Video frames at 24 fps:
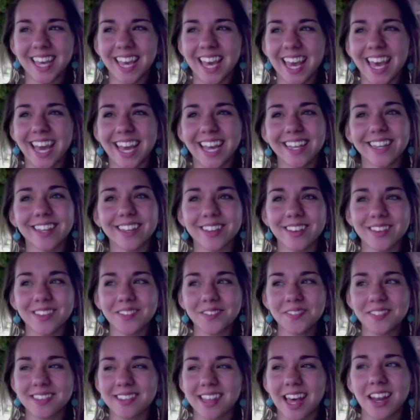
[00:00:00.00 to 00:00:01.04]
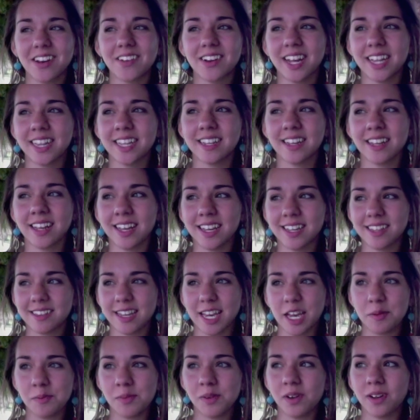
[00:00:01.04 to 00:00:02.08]
And we sat around
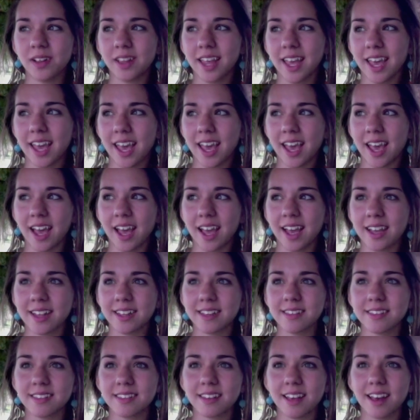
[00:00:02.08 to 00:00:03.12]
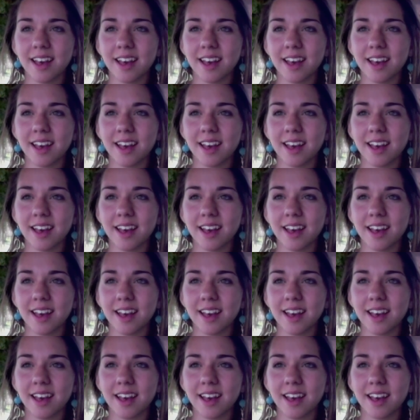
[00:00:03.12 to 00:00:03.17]
the table, and